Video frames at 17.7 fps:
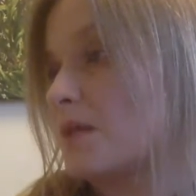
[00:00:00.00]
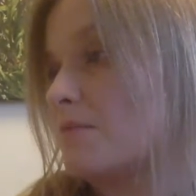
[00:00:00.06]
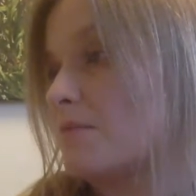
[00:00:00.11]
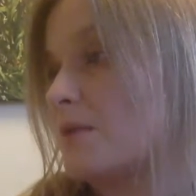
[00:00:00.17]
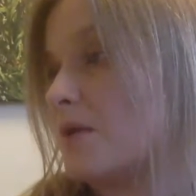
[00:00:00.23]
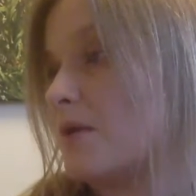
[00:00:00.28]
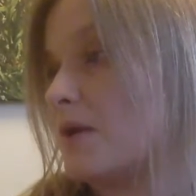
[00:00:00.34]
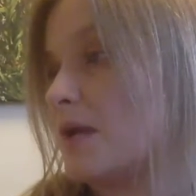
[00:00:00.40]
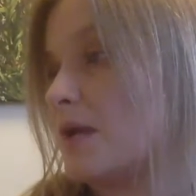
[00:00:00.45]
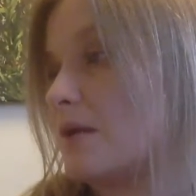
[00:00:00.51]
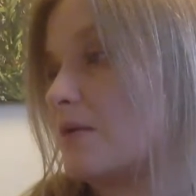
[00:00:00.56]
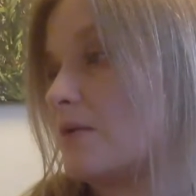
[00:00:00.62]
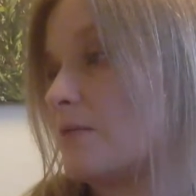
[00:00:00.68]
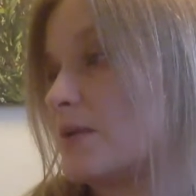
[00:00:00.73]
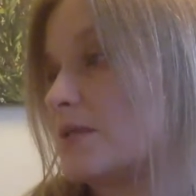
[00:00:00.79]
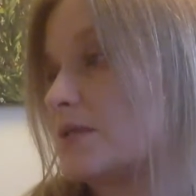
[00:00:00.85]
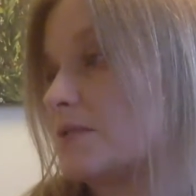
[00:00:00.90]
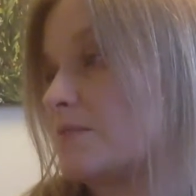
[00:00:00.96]
Mariana
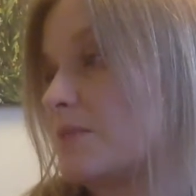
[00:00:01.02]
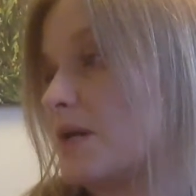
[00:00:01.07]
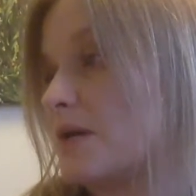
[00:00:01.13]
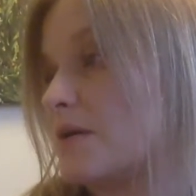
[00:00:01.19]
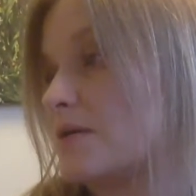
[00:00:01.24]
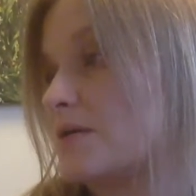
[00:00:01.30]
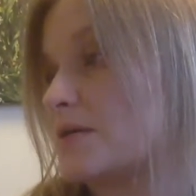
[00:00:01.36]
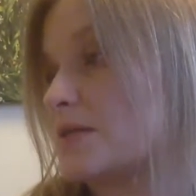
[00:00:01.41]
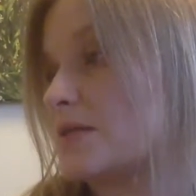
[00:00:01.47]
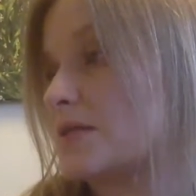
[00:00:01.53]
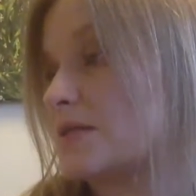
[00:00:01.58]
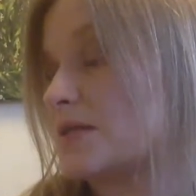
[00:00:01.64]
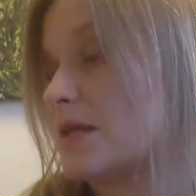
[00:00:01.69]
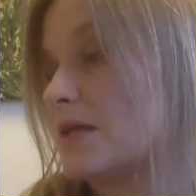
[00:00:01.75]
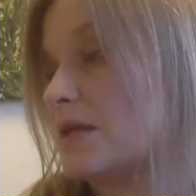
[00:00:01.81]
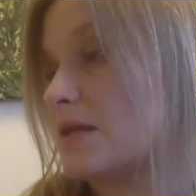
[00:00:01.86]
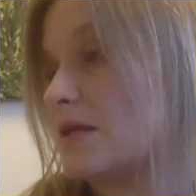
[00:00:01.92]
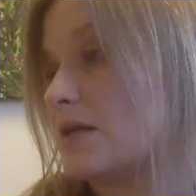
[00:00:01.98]
went to Paris to
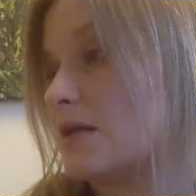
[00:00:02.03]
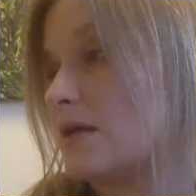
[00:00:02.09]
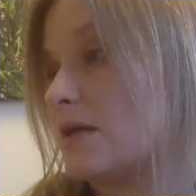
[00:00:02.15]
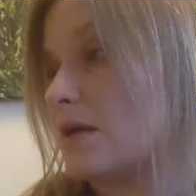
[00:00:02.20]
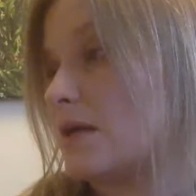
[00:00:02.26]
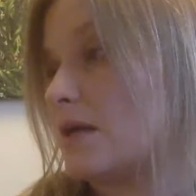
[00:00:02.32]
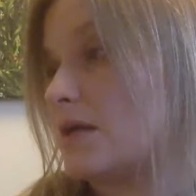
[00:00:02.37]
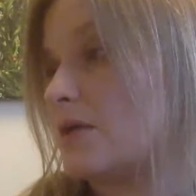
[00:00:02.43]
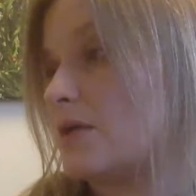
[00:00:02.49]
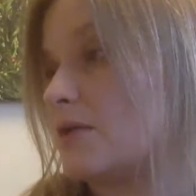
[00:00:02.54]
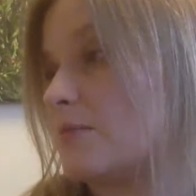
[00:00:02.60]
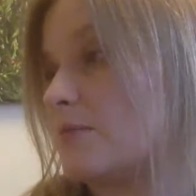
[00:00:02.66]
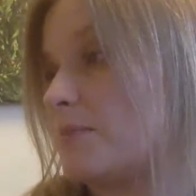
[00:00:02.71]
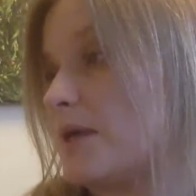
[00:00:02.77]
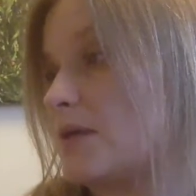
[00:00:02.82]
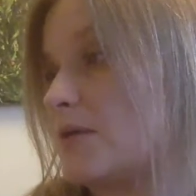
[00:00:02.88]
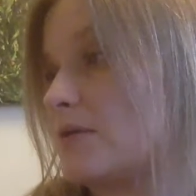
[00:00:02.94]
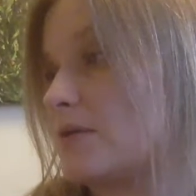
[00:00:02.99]
study, and her
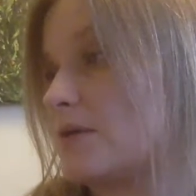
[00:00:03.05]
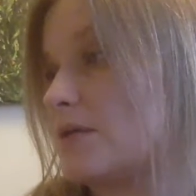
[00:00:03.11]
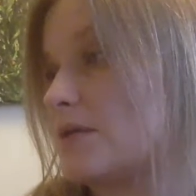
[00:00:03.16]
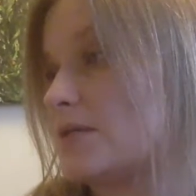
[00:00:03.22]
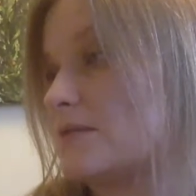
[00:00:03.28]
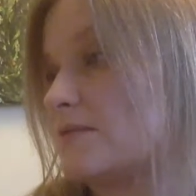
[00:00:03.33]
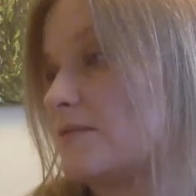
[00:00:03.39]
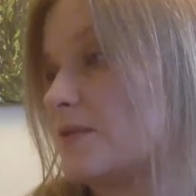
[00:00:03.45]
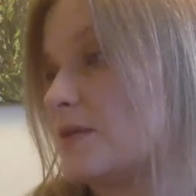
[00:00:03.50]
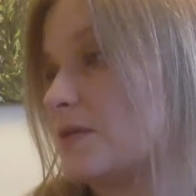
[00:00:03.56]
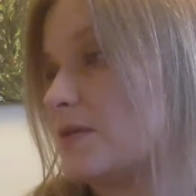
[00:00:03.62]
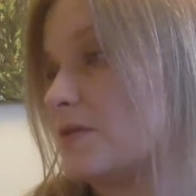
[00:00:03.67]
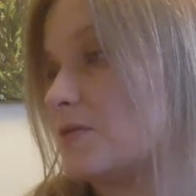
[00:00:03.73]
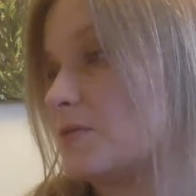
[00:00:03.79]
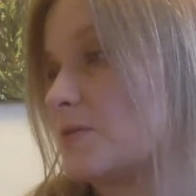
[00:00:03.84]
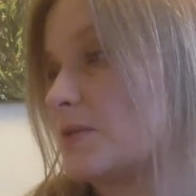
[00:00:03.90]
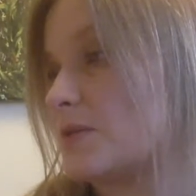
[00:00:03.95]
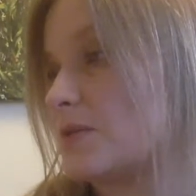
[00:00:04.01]
bakery is
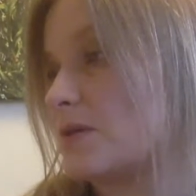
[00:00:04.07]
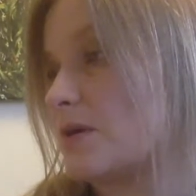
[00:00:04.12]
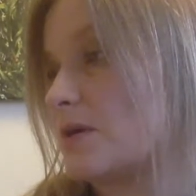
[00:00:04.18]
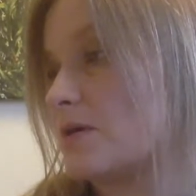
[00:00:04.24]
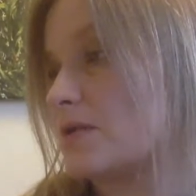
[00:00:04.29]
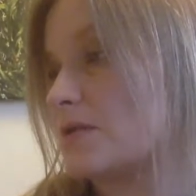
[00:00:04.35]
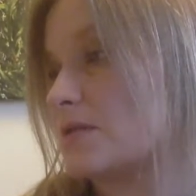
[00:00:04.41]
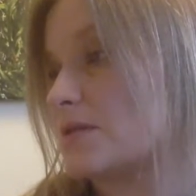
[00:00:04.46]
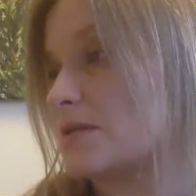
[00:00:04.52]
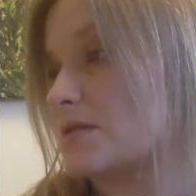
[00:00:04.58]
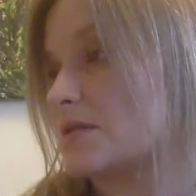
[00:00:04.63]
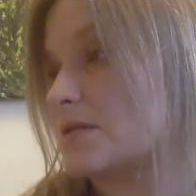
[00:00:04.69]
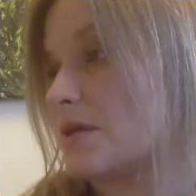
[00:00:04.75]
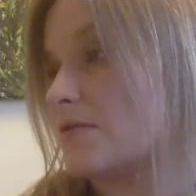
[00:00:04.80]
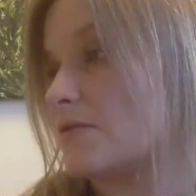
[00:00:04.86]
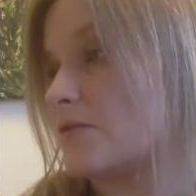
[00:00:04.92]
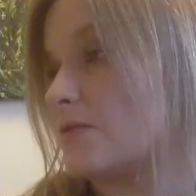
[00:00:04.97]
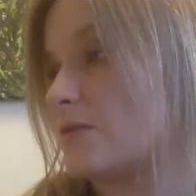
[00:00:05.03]
filled with tarts
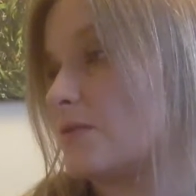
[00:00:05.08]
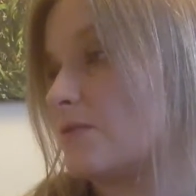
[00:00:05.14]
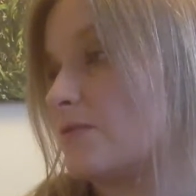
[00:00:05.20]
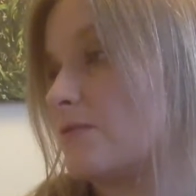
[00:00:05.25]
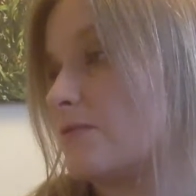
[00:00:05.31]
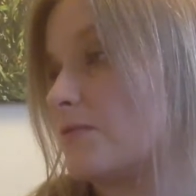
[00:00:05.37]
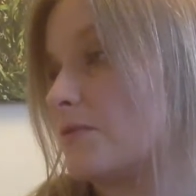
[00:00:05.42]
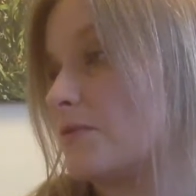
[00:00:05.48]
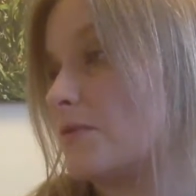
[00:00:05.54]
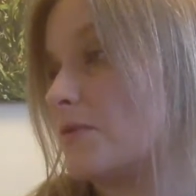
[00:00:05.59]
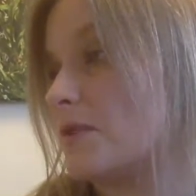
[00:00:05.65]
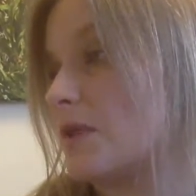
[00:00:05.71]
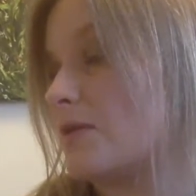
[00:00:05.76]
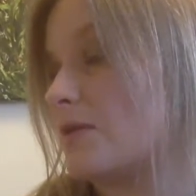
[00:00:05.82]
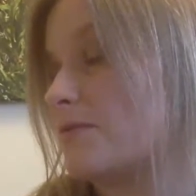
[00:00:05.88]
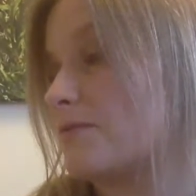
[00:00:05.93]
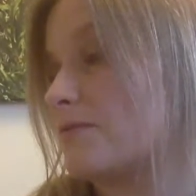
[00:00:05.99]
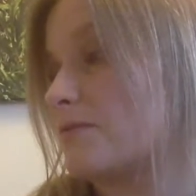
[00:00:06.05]
stuffed with full
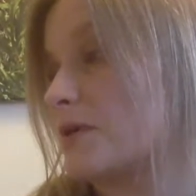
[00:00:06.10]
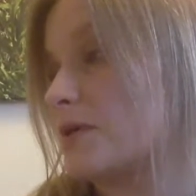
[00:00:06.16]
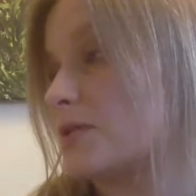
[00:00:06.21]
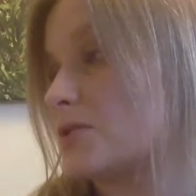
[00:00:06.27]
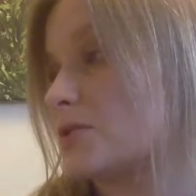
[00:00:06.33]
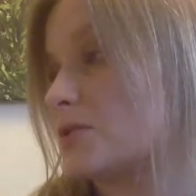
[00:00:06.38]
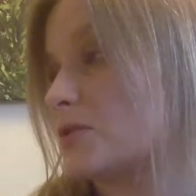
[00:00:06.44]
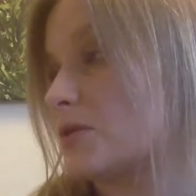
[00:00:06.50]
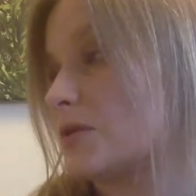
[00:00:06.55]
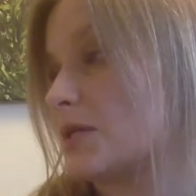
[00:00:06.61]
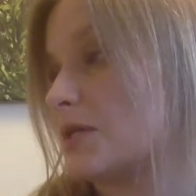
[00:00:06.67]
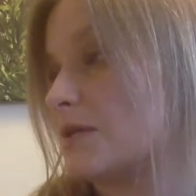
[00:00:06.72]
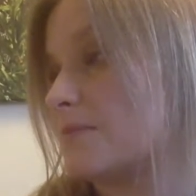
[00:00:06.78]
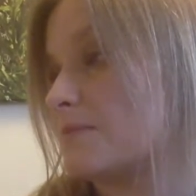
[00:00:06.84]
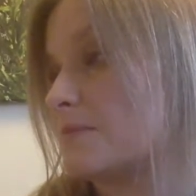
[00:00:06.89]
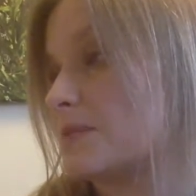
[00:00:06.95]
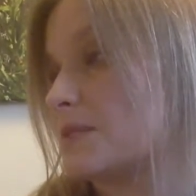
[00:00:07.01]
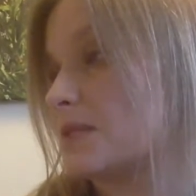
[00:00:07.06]
of rich
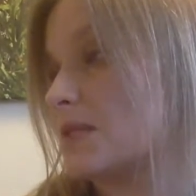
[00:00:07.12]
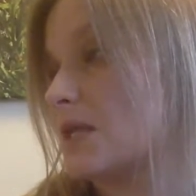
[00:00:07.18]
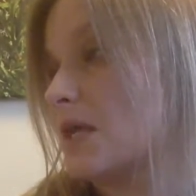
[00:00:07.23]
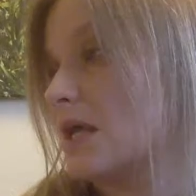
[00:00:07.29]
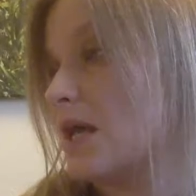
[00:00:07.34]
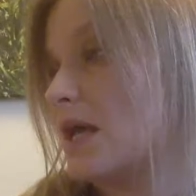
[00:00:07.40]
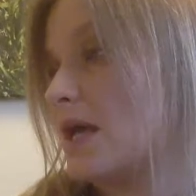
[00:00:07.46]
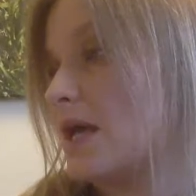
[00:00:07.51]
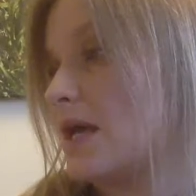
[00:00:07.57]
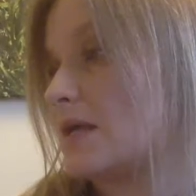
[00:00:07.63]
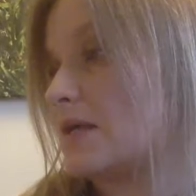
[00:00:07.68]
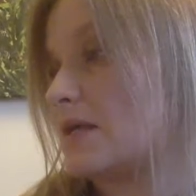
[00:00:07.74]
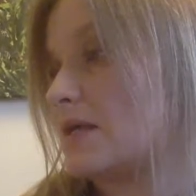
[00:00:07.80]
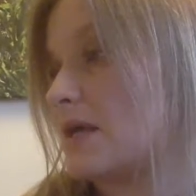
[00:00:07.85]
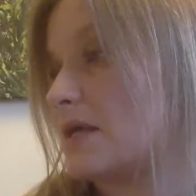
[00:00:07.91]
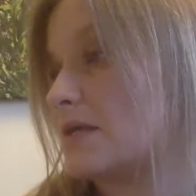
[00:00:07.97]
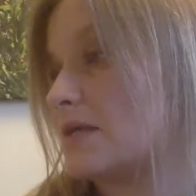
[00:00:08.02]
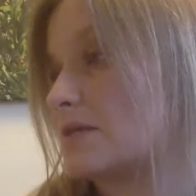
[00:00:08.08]
creams and
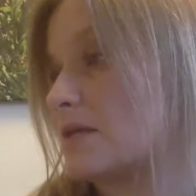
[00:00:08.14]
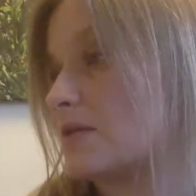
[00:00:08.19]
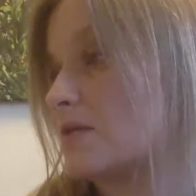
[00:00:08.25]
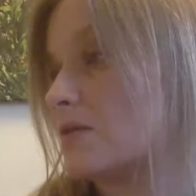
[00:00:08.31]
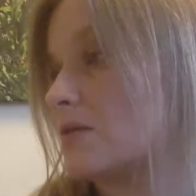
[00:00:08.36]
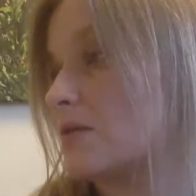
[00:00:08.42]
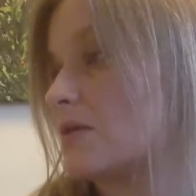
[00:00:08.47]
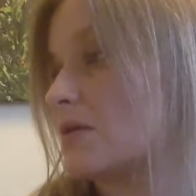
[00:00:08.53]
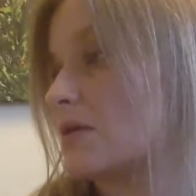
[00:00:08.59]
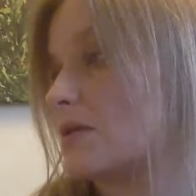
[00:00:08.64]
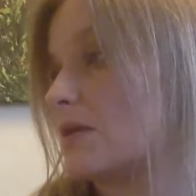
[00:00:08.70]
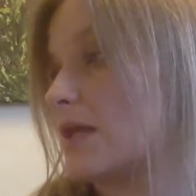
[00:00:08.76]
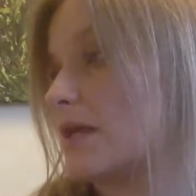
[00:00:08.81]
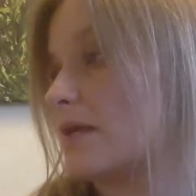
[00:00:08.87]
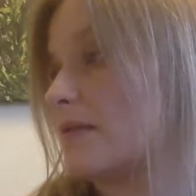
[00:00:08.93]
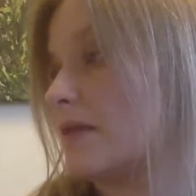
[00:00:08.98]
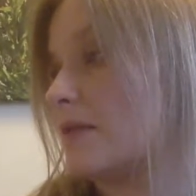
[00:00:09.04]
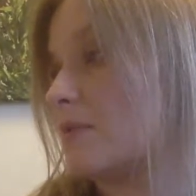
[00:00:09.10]
cakes that look
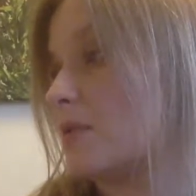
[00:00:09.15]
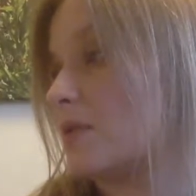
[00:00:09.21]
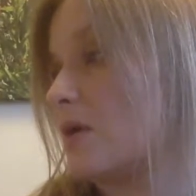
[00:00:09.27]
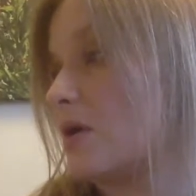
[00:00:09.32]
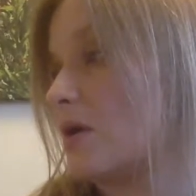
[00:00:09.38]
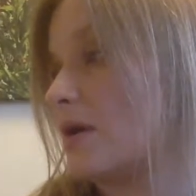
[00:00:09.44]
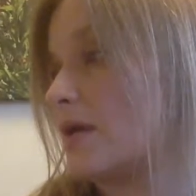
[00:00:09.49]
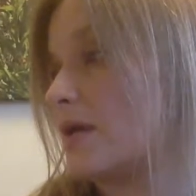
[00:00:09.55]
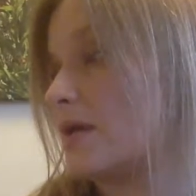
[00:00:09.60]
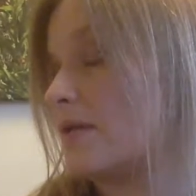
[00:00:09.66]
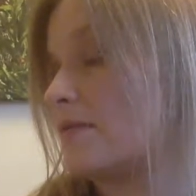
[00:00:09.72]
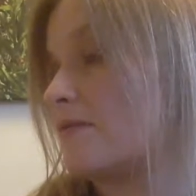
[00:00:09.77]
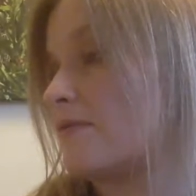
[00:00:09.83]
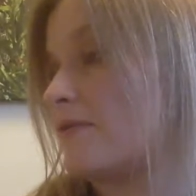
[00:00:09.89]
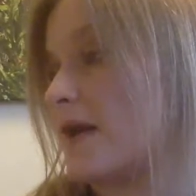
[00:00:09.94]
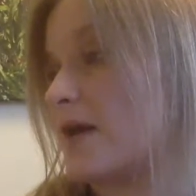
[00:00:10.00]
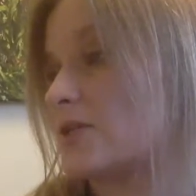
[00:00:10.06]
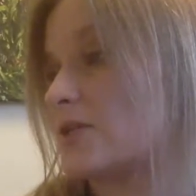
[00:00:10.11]
like they belong in a
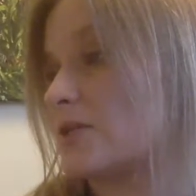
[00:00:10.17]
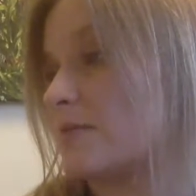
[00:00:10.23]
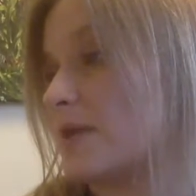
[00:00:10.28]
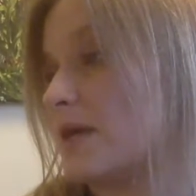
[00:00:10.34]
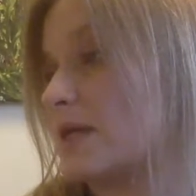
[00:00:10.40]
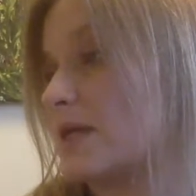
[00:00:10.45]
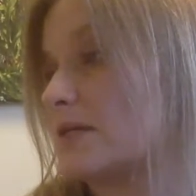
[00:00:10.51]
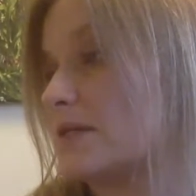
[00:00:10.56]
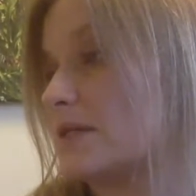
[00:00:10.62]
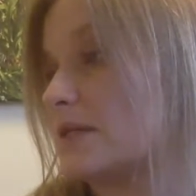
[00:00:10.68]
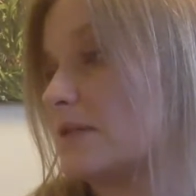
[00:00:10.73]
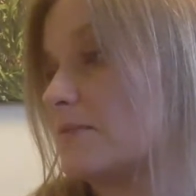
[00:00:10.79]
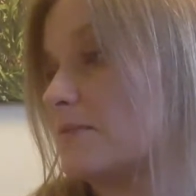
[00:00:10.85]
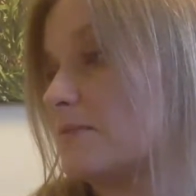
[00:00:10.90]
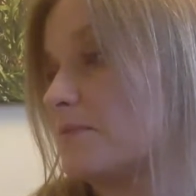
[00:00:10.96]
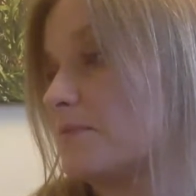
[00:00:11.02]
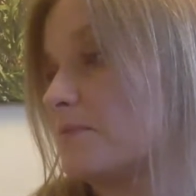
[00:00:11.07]
fashion magazine.